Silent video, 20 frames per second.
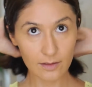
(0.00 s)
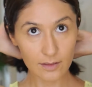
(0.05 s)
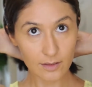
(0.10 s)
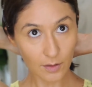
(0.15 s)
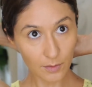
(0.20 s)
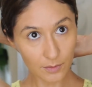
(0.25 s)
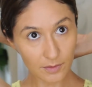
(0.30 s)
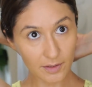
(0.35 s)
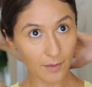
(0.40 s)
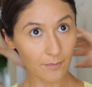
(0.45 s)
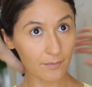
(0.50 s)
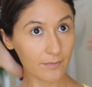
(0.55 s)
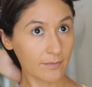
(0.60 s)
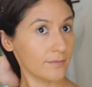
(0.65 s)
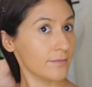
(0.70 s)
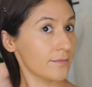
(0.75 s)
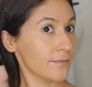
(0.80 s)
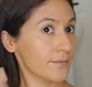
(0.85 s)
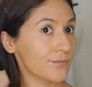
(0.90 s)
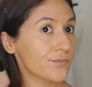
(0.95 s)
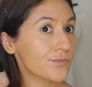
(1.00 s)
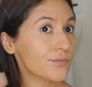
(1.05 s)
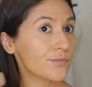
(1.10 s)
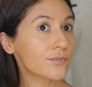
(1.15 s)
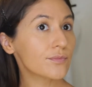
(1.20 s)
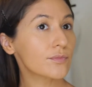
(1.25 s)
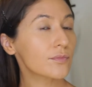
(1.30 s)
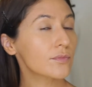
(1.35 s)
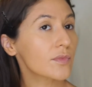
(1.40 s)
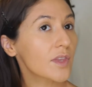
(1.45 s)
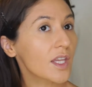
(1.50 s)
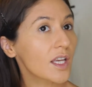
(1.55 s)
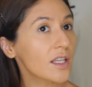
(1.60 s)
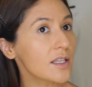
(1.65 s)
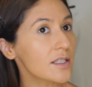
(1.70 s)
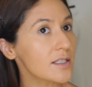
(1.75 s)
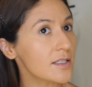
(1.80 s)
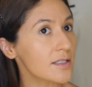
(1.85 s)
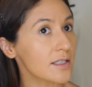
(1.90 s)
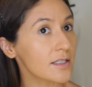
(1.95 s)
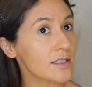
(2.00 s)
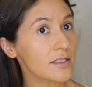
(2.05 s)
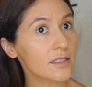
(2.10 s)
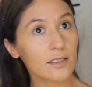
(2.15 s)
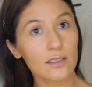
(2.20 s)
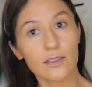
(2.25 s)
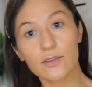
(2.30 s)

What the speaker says: So yeah, this is it.